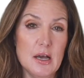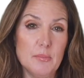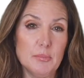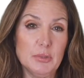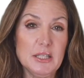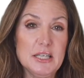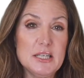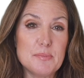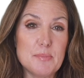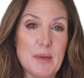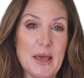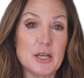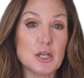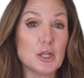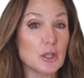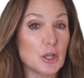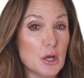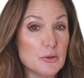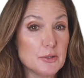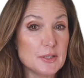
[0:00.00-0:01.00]
Please pay
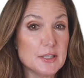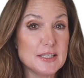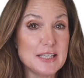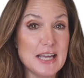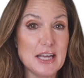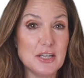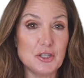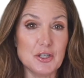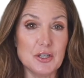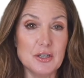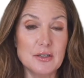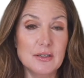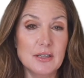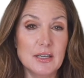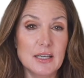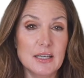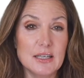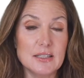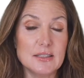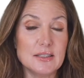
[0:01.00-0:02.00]
close attention
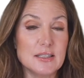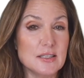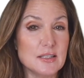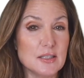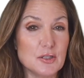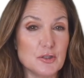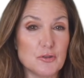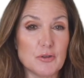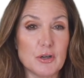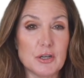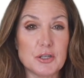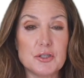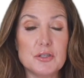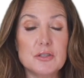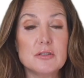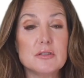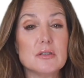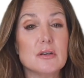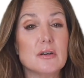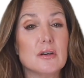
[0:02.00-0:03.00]
as these
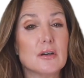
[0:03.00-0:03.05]
instructions